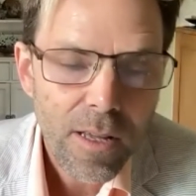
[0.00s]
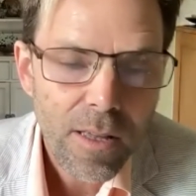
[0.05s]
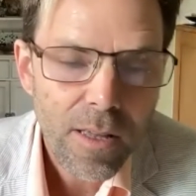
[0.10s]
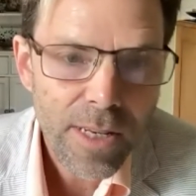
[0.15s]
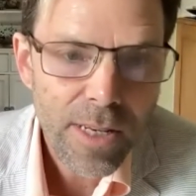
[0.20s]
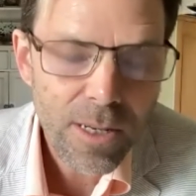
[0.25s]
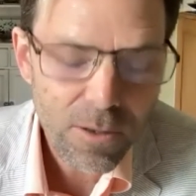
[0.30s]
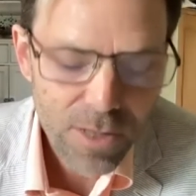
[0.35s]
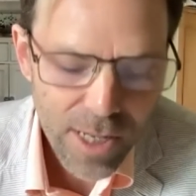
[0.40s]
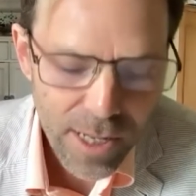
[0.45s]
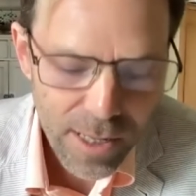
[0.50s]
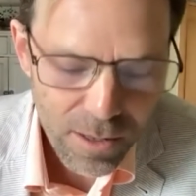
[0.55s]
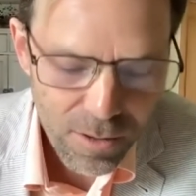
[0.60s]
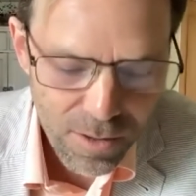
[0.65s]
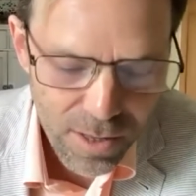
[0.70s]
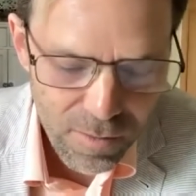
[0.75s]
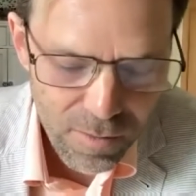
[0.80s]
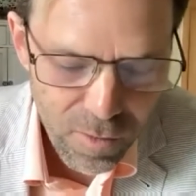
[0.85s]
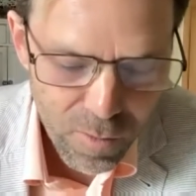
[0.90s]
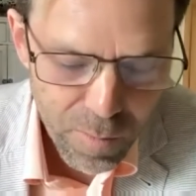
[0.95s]
They're not
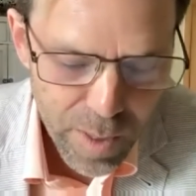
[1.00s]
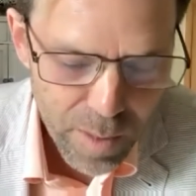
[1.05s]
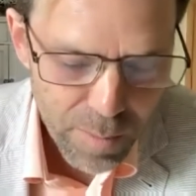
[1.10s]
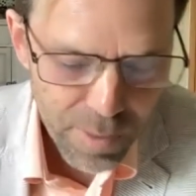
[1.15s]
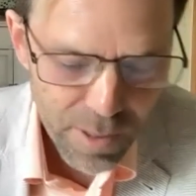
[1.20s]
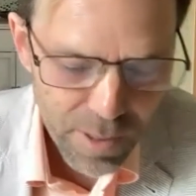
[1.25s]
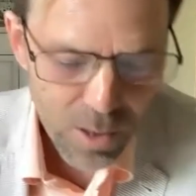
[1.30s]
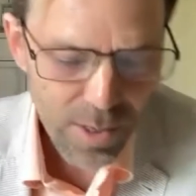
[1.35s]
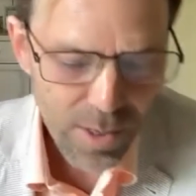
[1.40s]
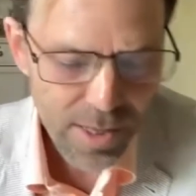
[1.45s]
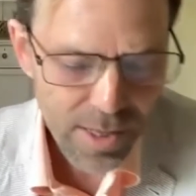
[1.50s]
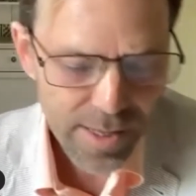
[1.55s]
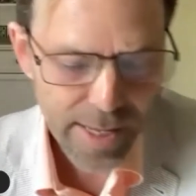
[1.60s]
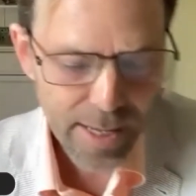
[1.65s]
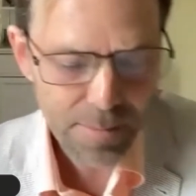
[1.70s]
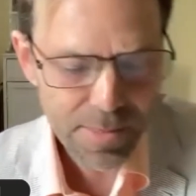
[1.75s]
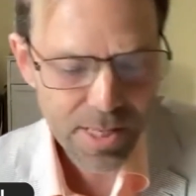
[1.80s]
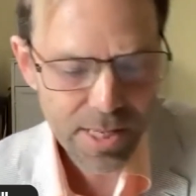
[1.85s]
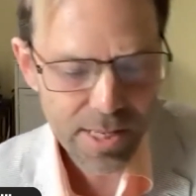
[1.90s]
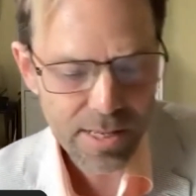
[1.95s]
inclusive of people who are
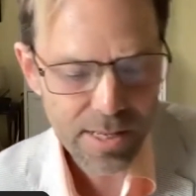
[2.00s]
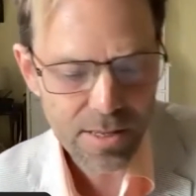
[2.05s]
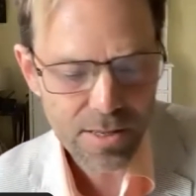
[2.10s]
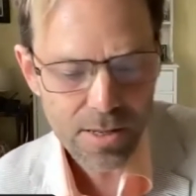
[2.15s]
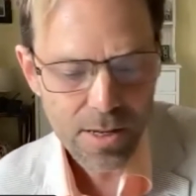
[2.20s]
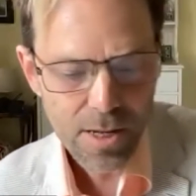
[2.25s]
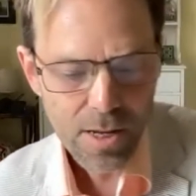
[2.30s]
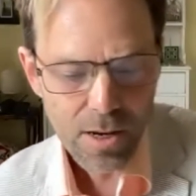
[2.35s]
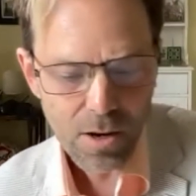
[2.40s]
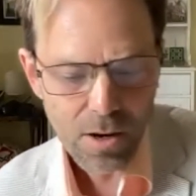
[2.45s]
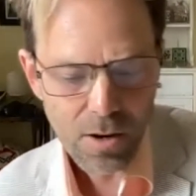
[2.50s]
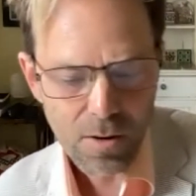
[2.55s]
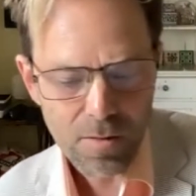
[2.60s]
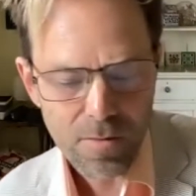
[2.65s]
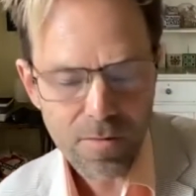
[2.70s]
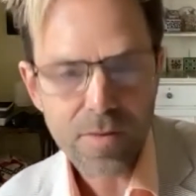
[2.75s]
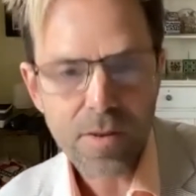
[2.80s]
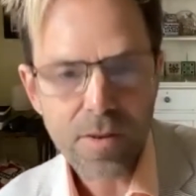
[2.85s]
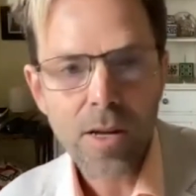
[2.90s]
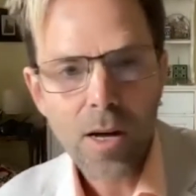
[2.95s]
skeptics
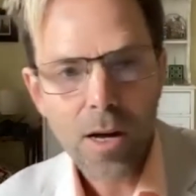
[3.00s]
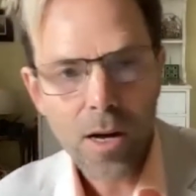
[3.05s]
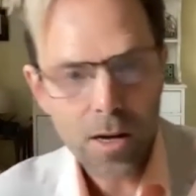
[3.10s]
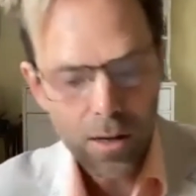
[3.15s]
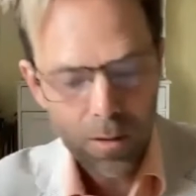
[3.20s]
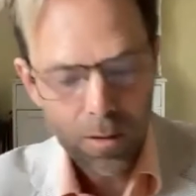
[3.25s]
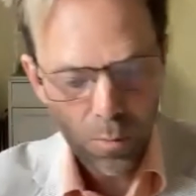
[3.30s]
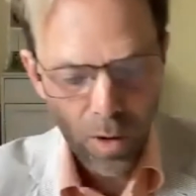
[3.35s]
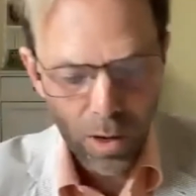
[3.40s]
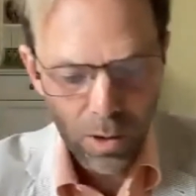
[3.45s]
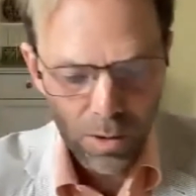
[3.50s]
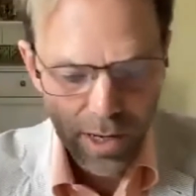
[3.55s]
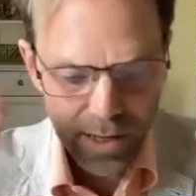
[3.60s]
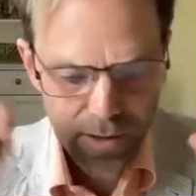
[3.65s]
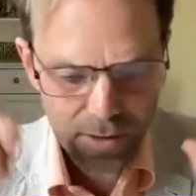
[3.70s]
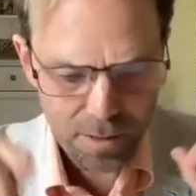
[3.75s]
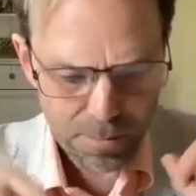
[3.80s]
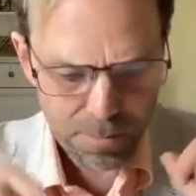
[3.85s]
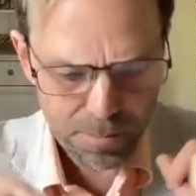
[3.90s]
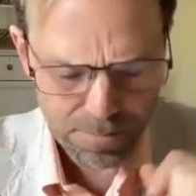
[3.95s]
of
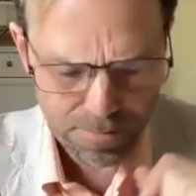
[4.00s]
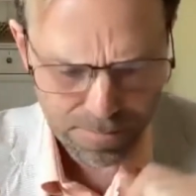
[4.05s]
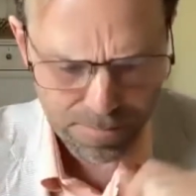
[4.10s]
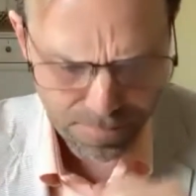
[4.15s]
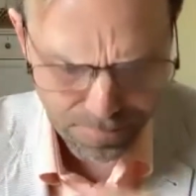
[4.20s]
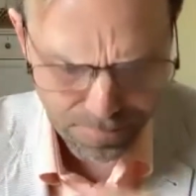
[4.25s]
wokeism.